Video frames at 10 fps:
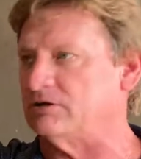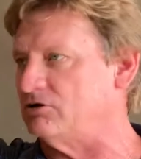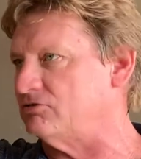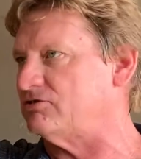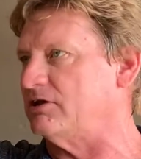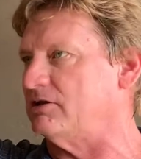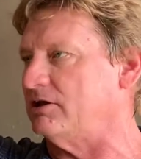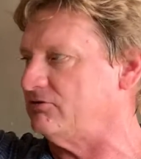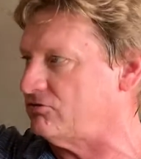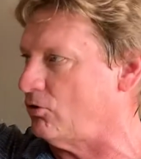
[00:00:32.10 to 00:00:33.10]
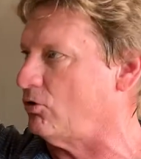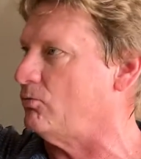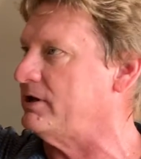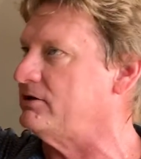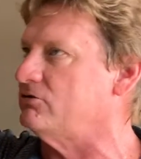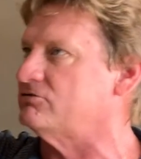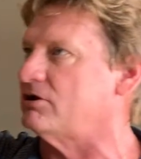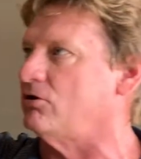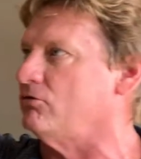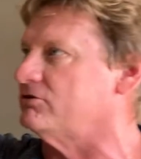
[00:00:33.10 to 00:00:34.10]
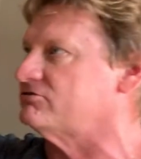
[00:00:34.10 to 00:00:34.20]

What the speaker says: and you can see the historic windows that are on the